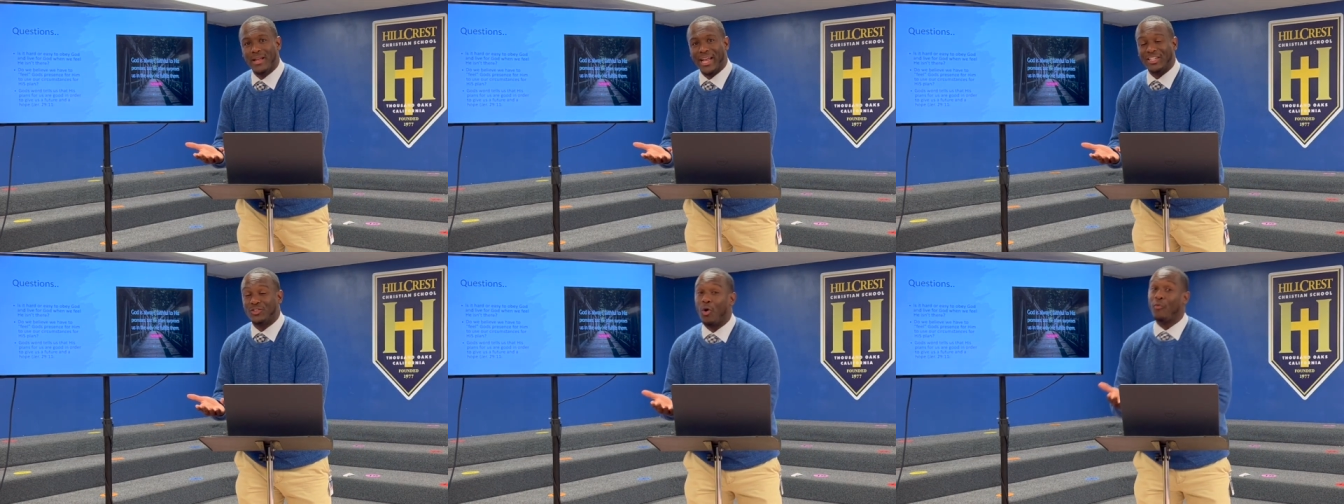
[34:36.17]

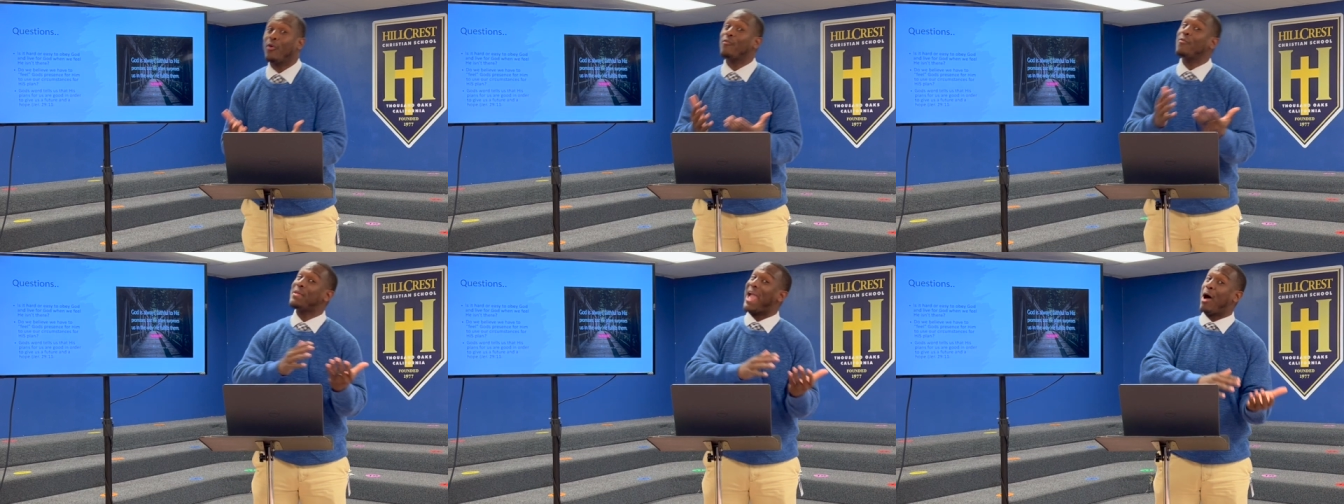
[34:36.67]
And so, if we're
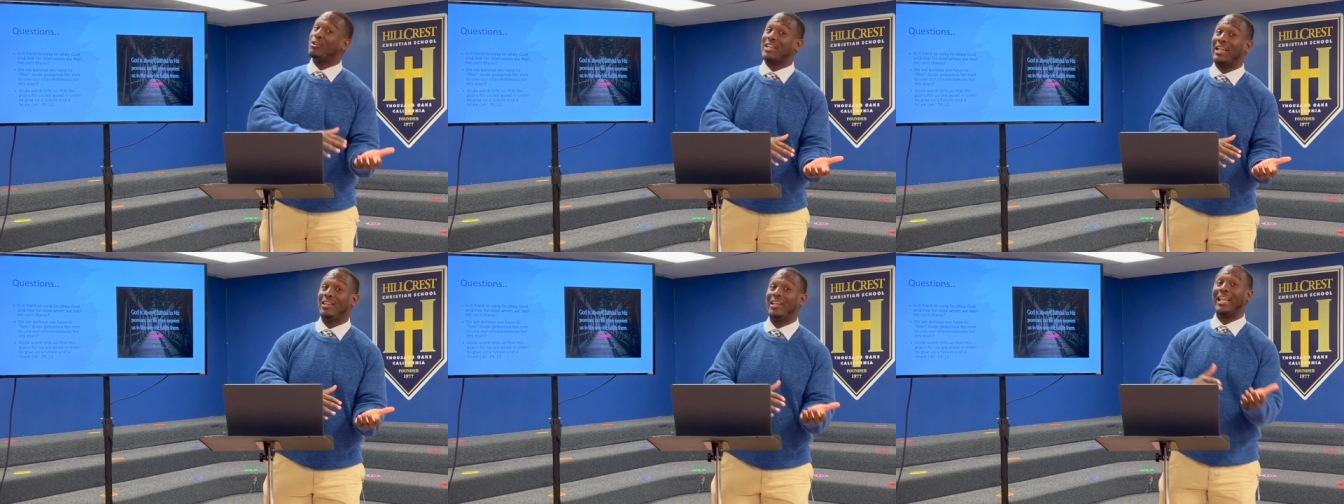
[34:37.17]
from the
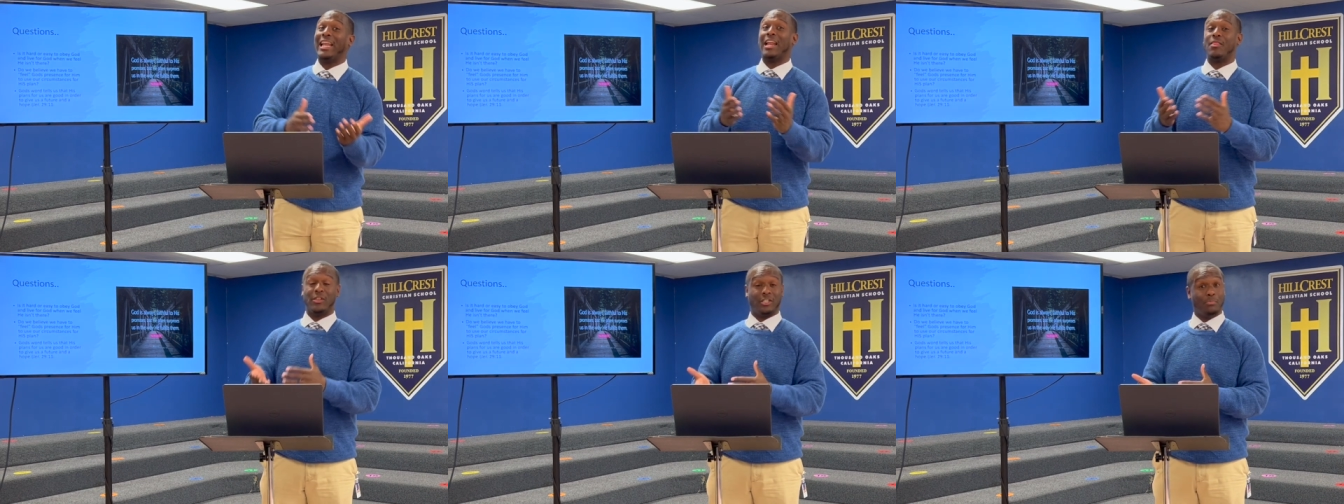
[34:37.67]
outside looking
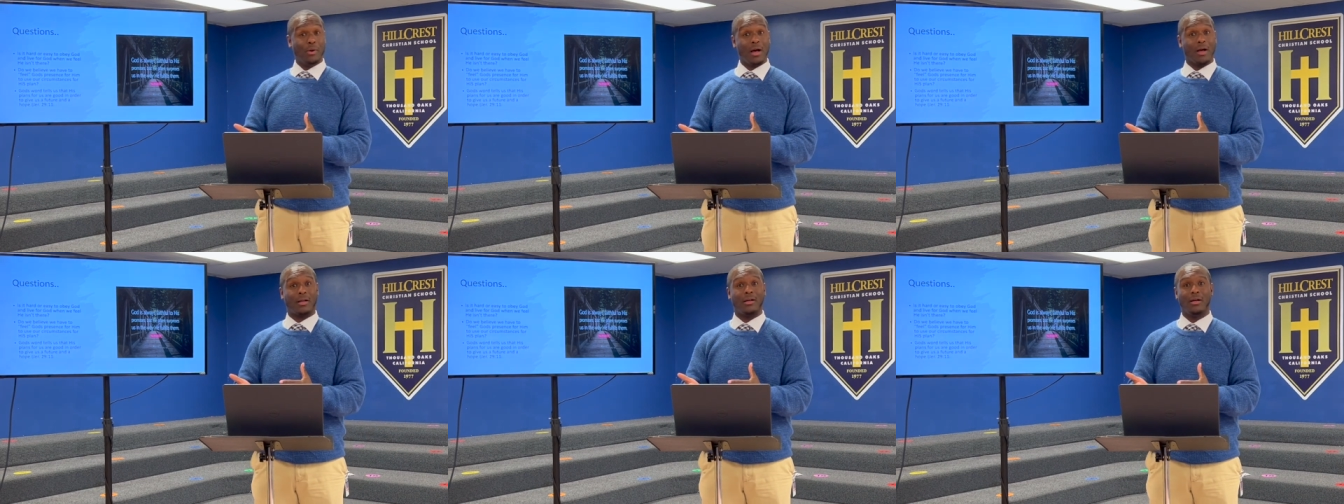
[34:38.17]
in this
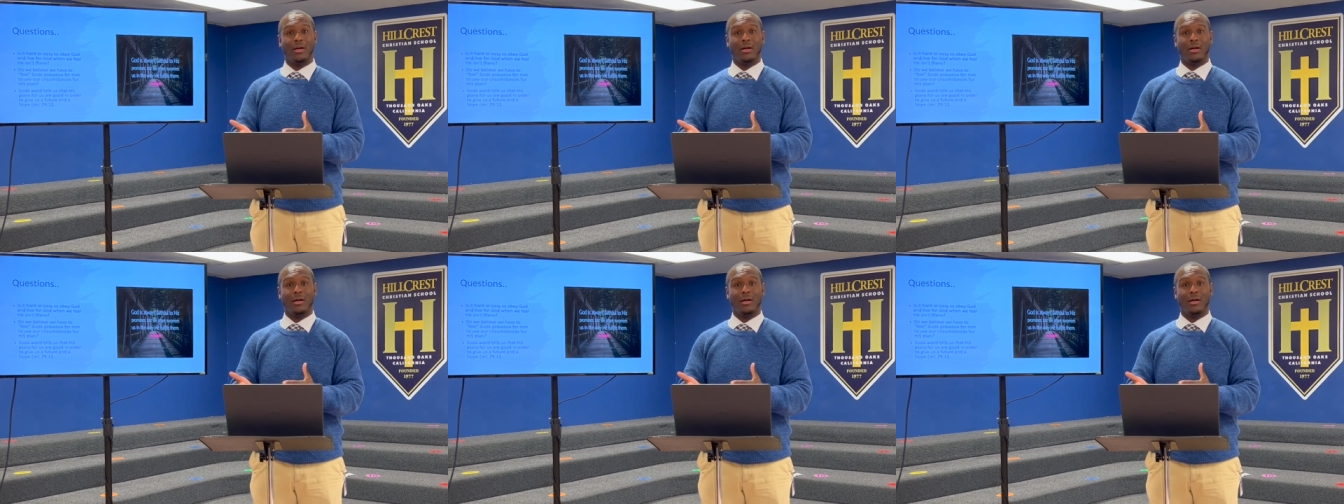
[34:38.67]
book,